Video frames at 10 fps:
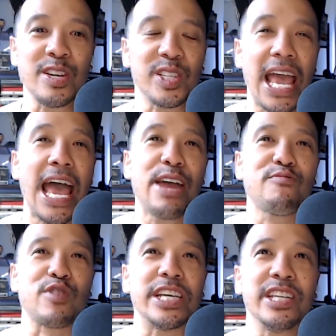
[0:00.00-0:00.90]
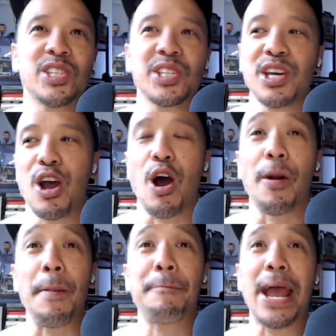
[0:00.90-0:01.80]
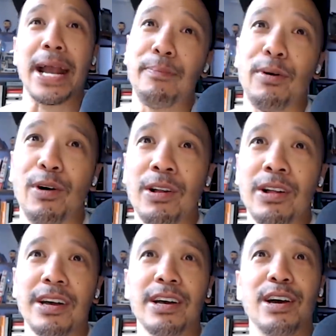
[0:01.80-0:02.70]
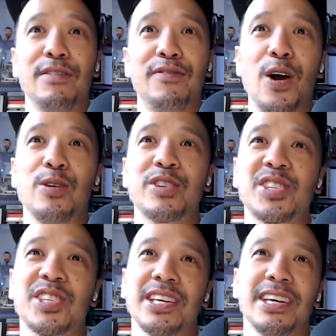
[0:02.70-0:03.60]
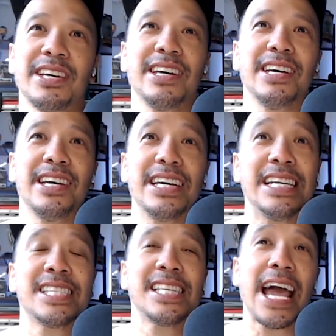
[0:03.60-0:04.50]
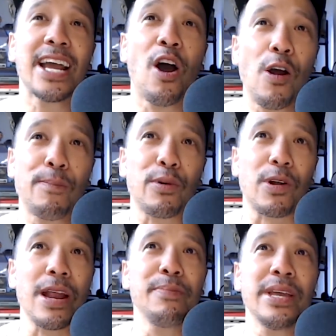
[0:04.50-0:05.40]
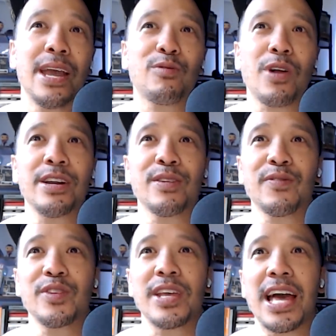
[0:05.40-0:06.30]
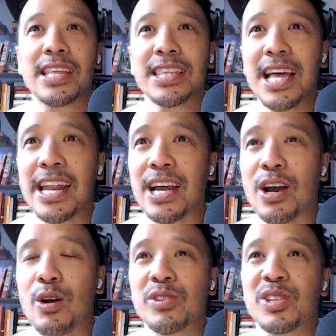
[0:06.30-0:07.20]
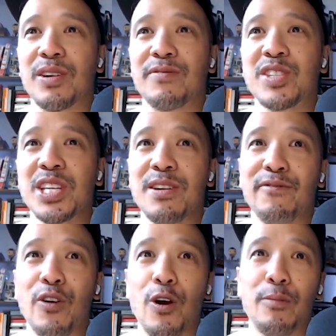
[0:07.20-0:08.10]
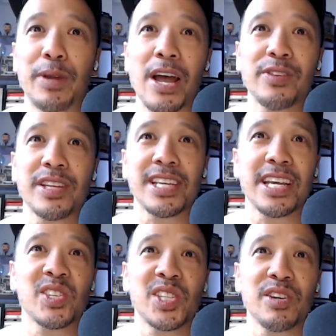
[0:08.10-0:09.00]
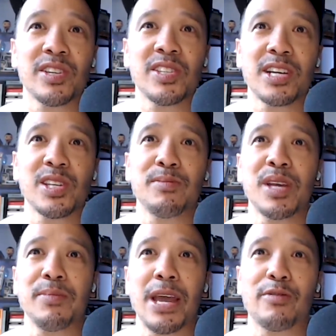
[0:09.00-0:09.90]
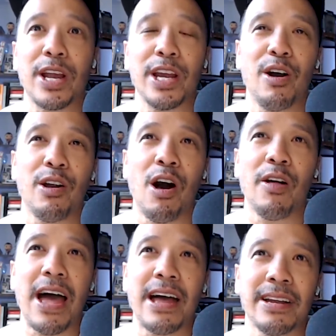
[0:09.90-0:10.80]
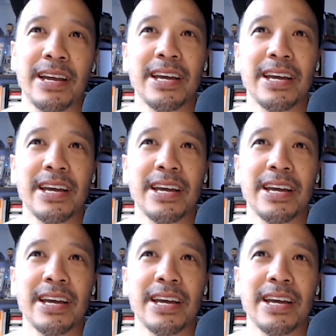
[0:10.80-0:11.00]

His ad reads are impeccable. Folks, it's Zach Harper, NBA writer for The Athletic, host of Cinephobe, Count the Dink, Sirius XM's NBA radio, and all that.